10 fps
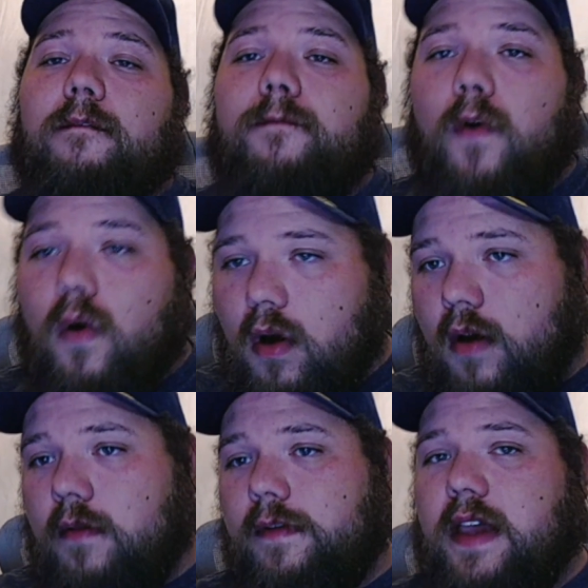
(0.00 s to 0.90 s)

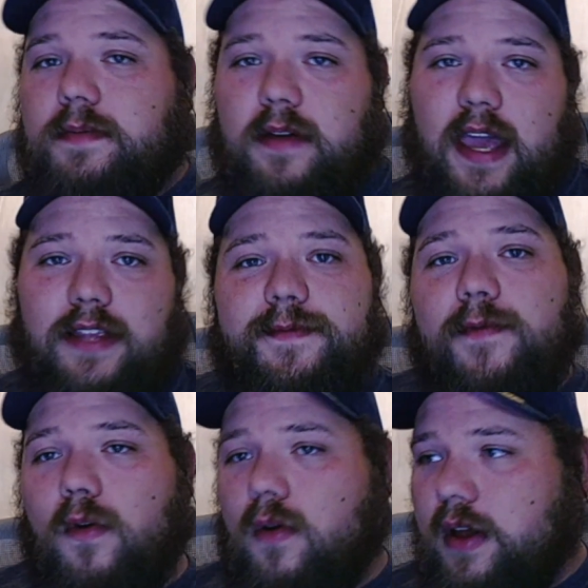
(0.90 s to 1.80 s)
for Facebook ads,
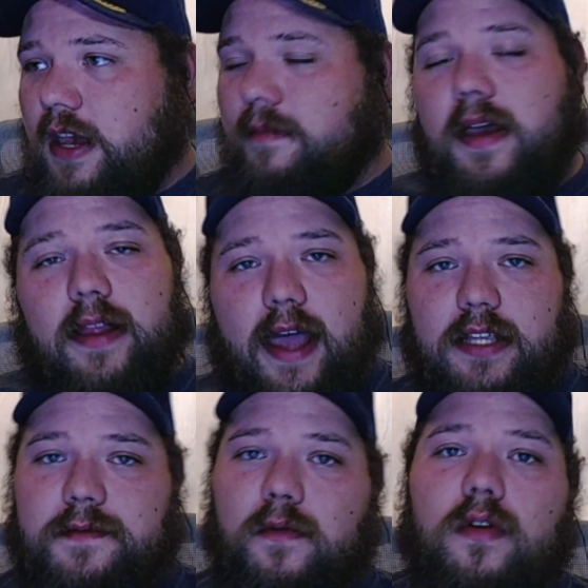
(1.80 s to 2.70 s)
for email
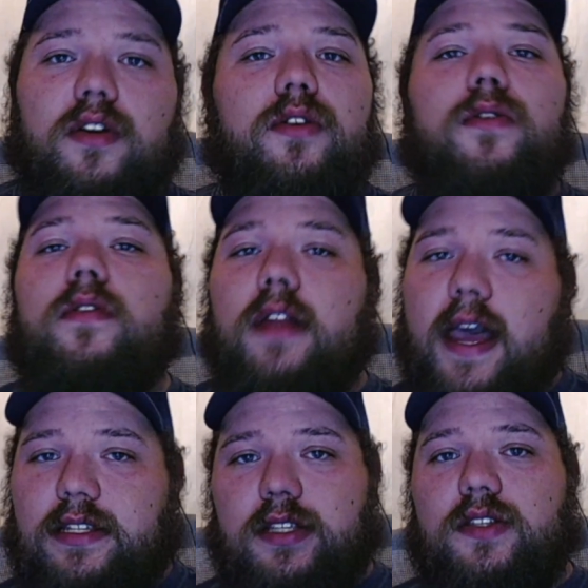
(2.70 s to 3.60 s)
ads, for Google
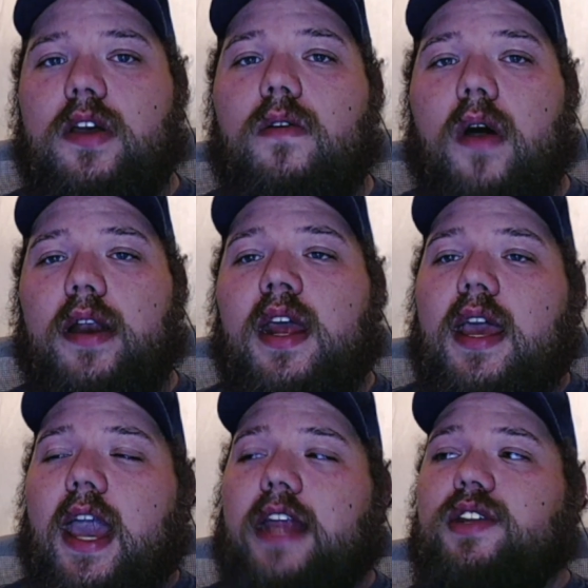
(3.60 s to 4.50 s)
ads, and so on.
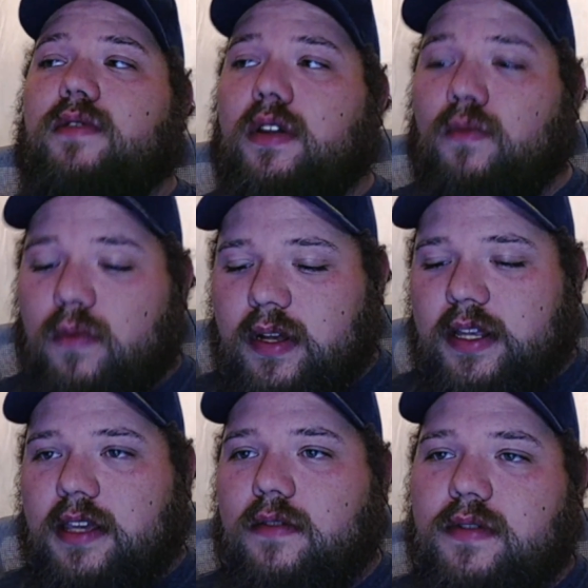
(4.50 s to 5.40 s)
And you can
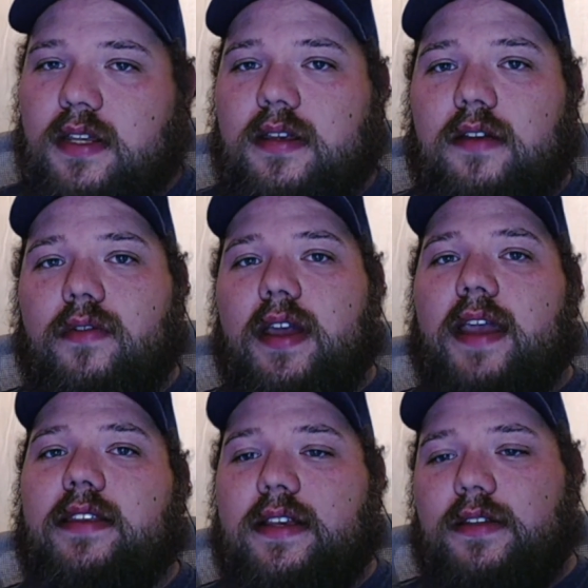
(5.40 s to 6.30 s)
really use it to
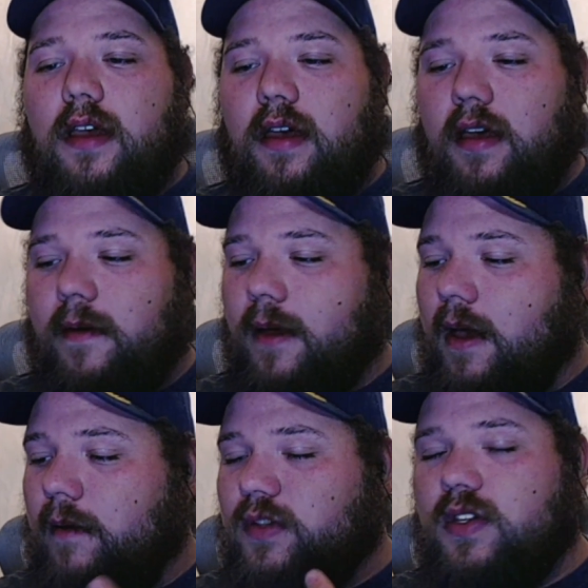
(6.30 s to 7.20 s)
create these
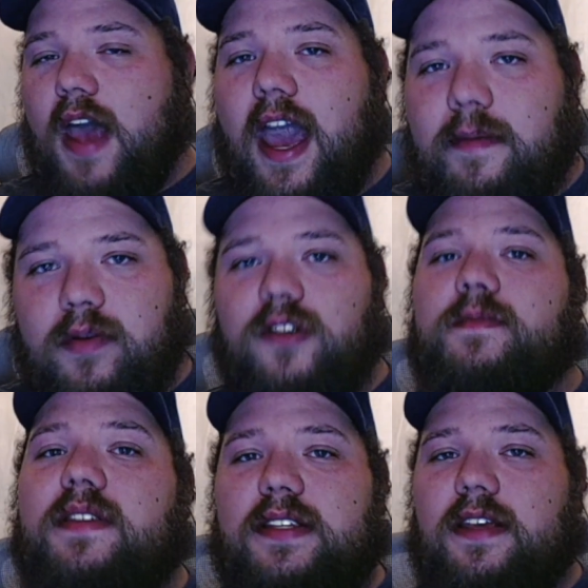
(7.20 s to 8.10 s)

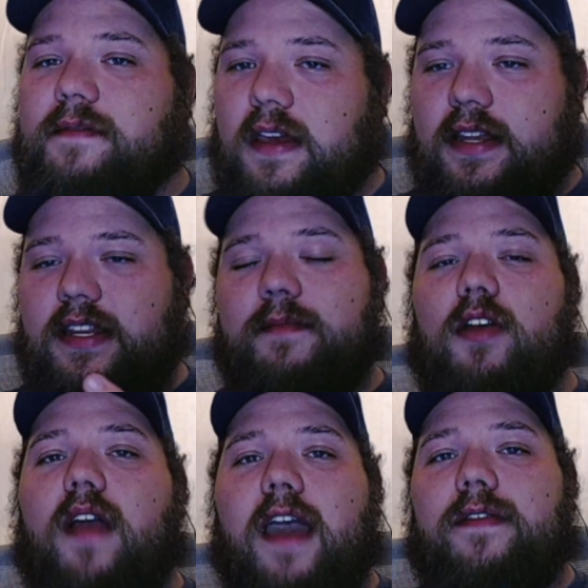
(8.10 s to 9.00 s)
hyper-specific
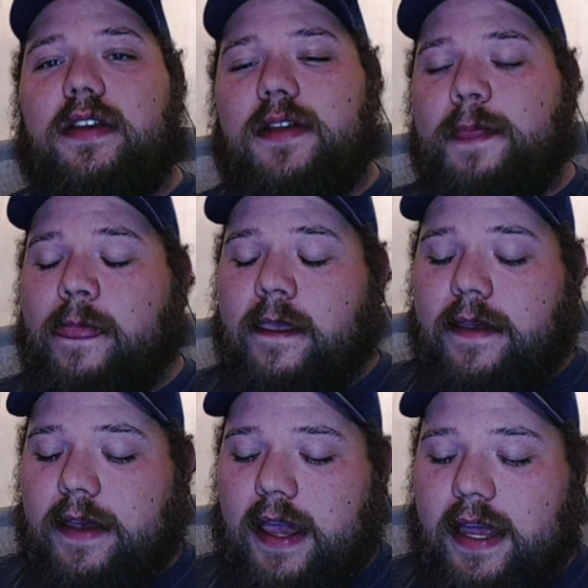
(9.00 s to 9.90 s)
demographics.
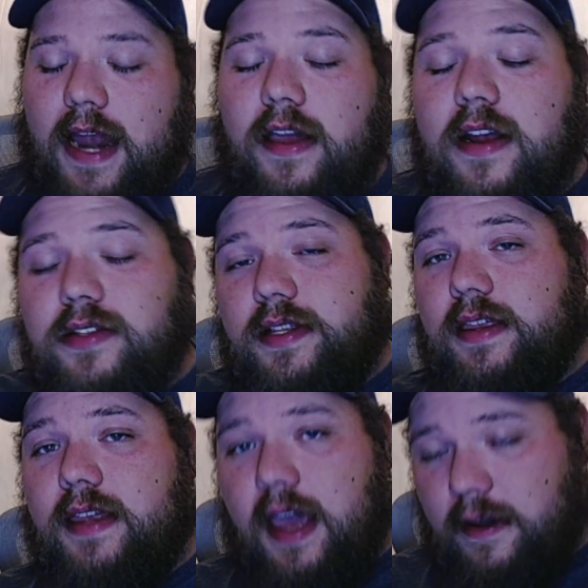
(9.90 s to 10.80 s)
And now here's the
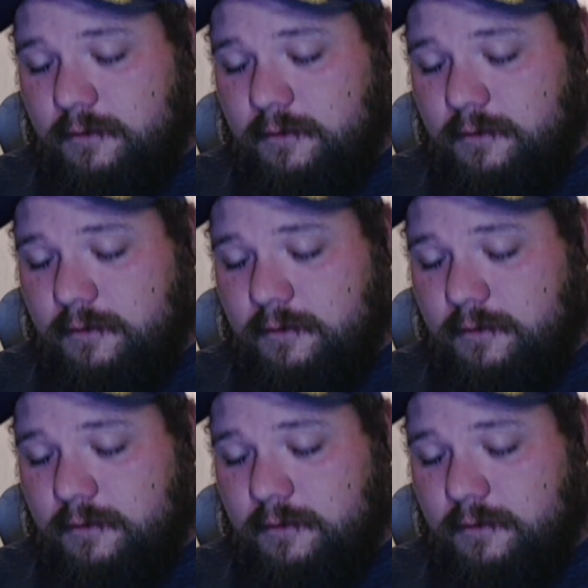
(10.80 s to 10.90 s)
thing.